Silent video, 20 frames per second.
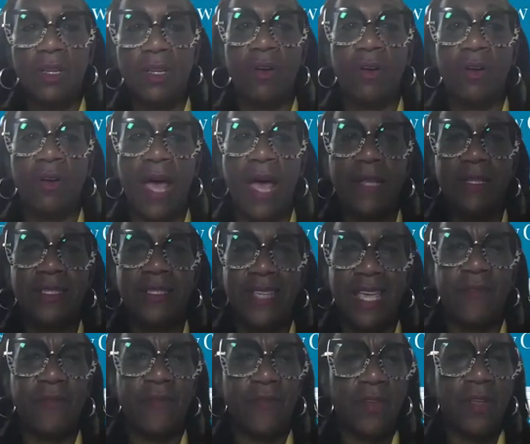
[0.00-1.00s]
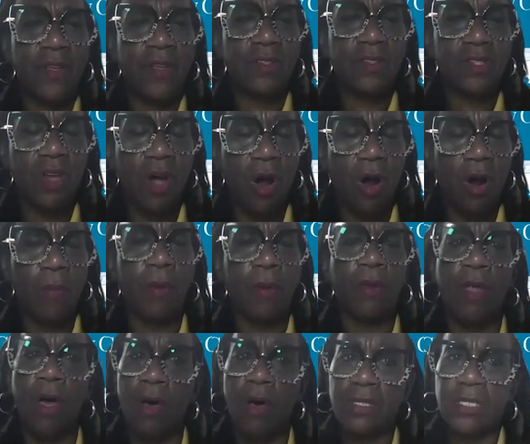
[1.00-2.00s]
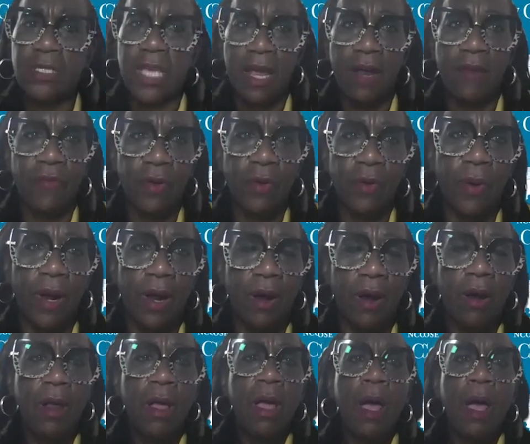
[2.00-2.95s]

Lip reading: There are not safe harbor laws everywhere.